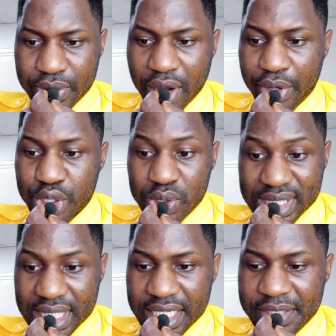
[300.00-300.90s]
you are going to
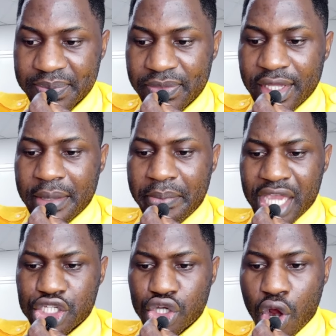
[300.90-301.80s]
see it.
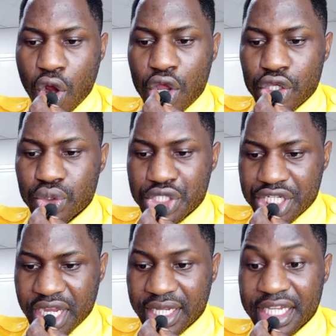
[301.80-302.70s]
Make sure you
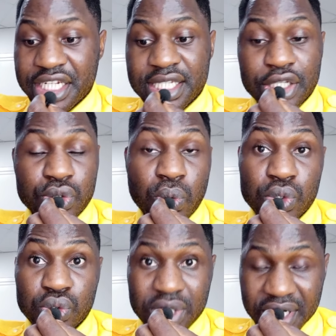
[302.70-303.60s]
check. It is a 2
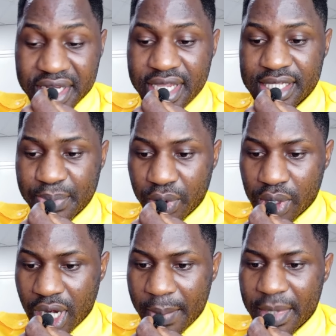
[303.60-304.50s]
to 3 years
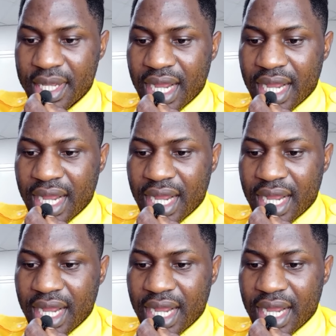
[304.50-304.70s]
program.